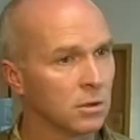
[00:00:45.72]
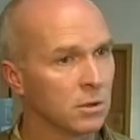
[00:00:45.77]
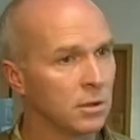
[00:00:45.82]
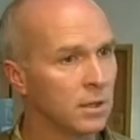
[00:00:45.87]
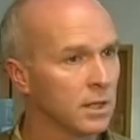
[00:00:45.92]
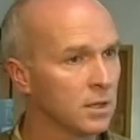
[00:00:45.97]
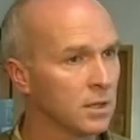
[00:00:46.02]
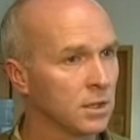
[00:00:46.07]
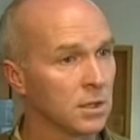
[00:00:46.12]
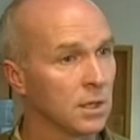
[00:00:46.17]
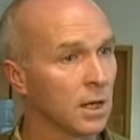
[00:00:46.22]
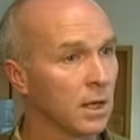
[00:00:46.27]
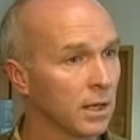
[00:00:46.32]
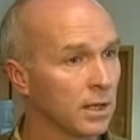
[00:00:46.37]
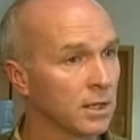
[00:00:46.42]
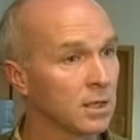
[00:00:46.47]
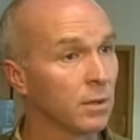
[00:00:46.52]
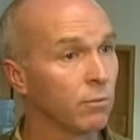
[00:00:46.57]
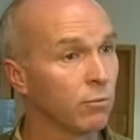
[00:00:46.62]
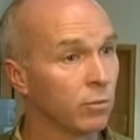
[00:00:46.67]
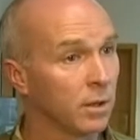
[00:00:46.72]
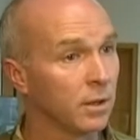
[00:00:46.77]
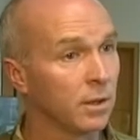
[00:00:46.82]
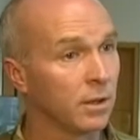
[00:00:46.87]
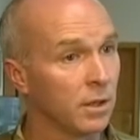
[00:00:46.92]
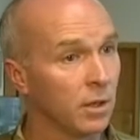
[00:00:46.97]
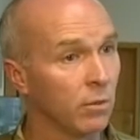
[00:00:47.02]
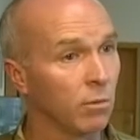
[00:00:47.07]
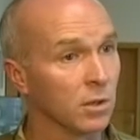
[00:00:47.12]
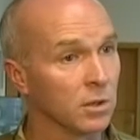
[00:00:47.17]
necessarily somewhere that
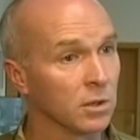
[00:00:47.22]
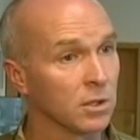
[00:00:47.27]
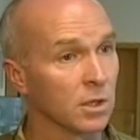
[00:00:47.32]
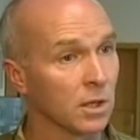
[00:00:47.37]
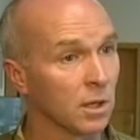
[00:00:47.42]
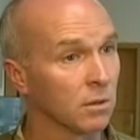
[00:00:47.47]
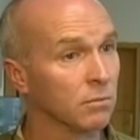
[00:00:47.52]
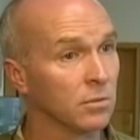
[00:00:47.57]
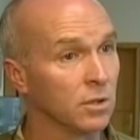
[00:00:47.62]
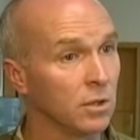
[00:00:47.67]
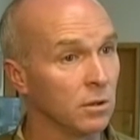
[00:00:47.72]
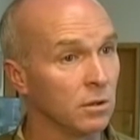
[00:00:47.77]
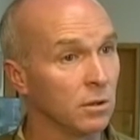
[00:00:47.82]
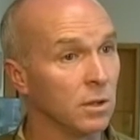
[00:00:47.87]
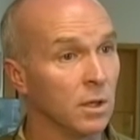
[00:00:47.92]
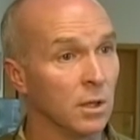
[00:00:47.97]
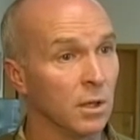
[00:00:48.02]
they want to come to,